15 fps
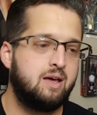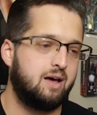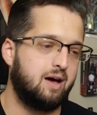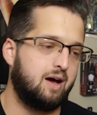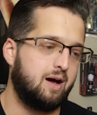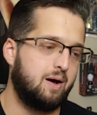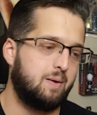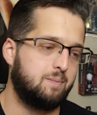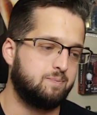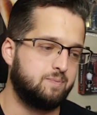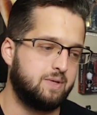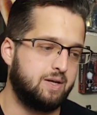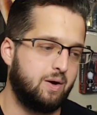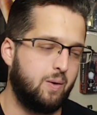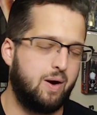
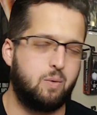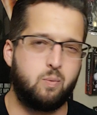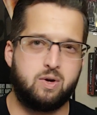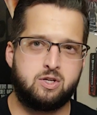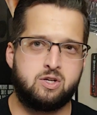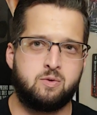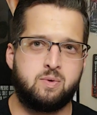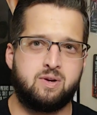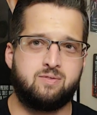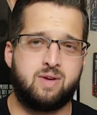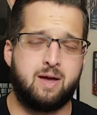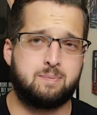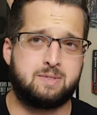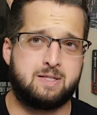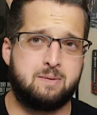You know, I wish I would have
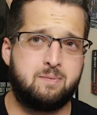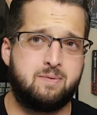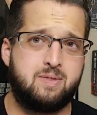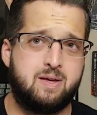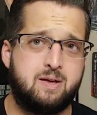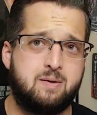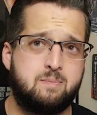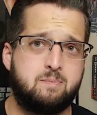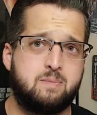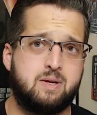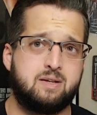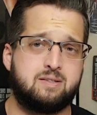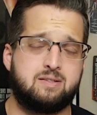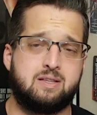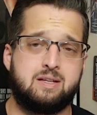kept some of them,
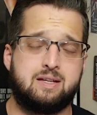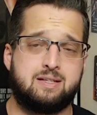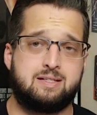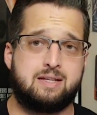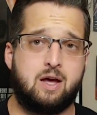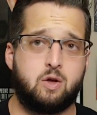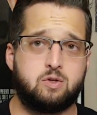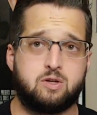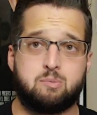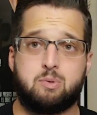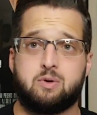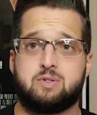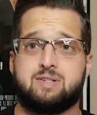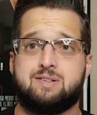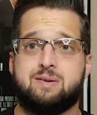because the nostalgic
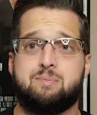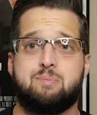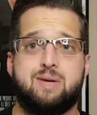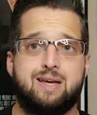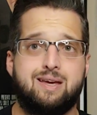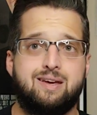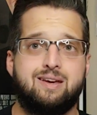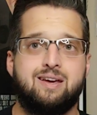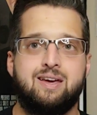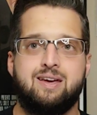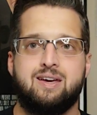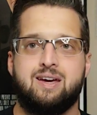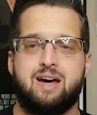person in me,